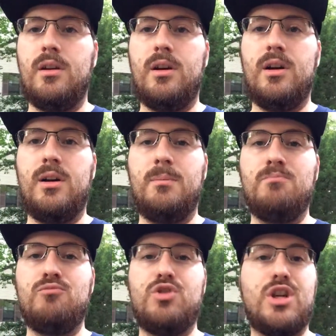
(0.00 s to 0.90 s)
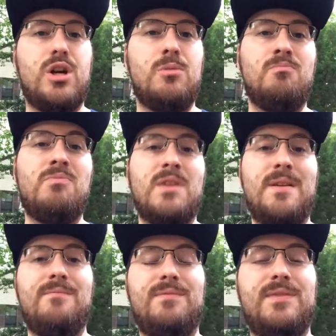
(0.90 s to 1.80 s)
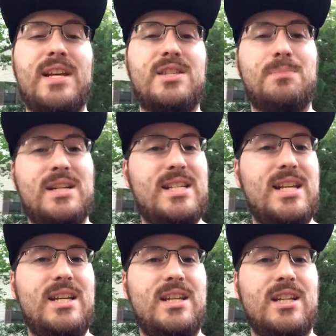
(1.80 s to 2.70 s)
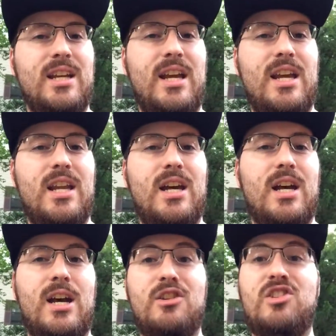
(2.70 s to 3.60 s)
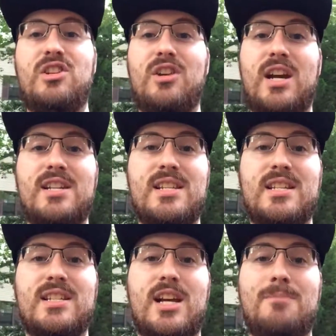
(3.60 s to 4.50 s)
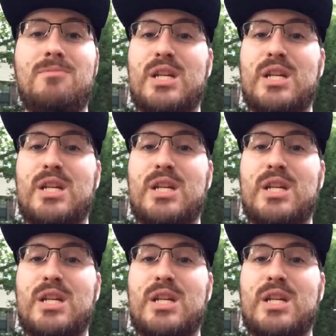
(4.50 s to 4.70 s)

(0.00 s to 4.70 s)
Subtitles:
So that's my take, and I'll see you guys next time.